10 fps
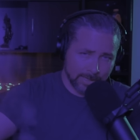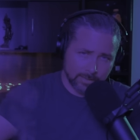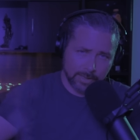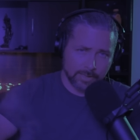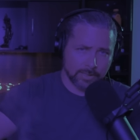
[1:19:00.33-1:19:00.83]

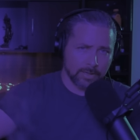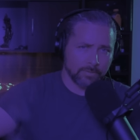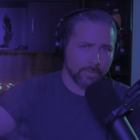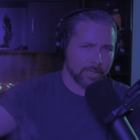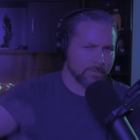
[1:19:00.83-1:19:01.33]
gaslighting
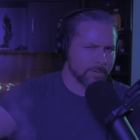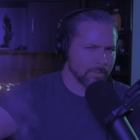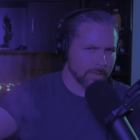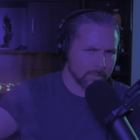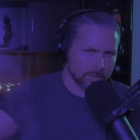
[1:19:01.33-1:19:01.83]
stuff and make you
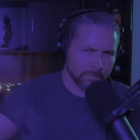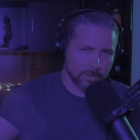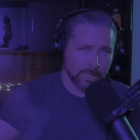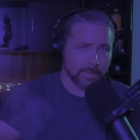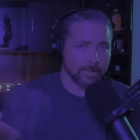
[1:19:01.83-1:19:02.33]
feel guilty
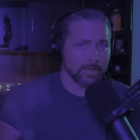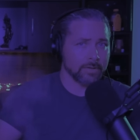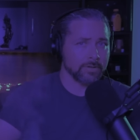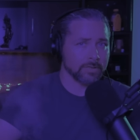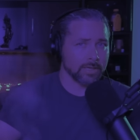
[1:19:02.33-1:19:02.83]
for taking
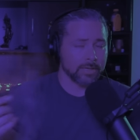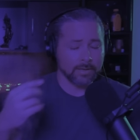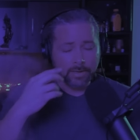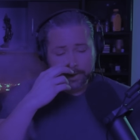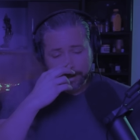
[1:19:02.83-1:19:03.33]
care of your
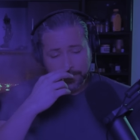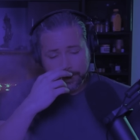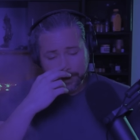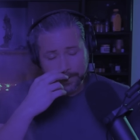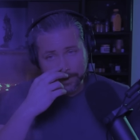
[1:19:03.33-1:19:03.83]
son,
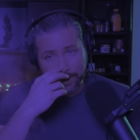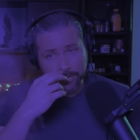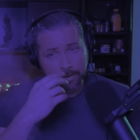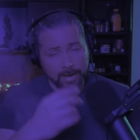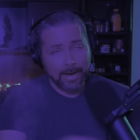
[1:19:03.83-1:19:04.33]
he
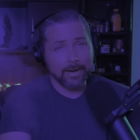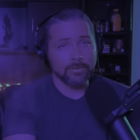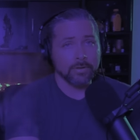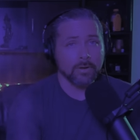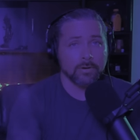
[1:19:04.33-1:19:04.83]
doesn't
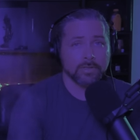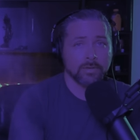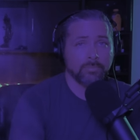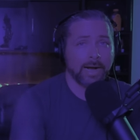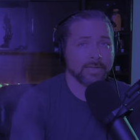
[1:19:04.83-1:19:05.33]
have a
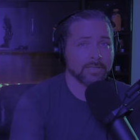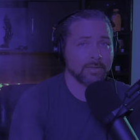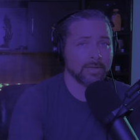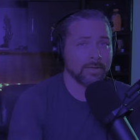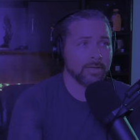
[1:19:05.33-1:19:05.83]
large
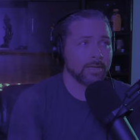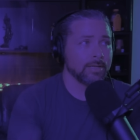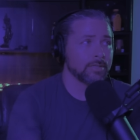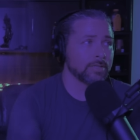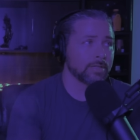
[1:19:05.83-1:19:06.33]
capacity
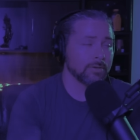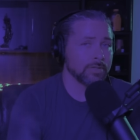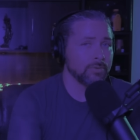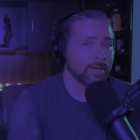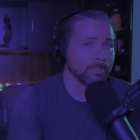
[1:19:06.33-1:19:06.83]
to
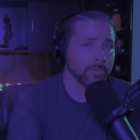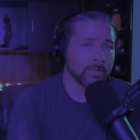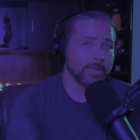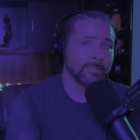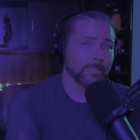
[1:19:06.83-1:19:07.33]
show you
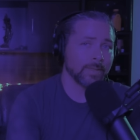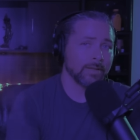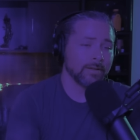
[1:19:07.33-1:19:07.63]
empathy.